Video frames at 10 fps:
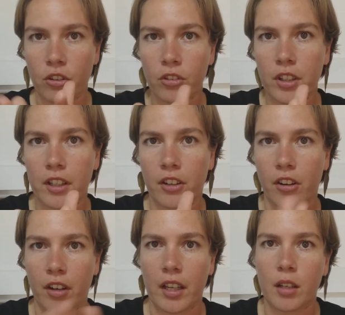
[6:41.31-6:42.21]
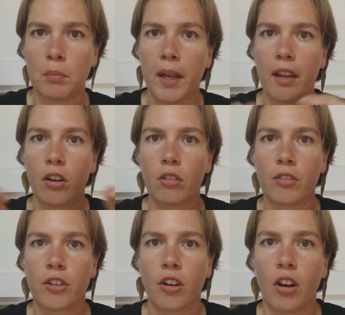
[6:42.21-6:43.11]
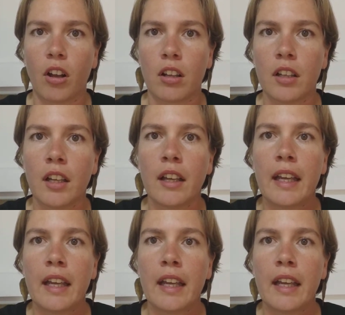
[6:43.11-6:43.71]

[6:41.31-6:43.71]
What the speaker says: earlier in my overall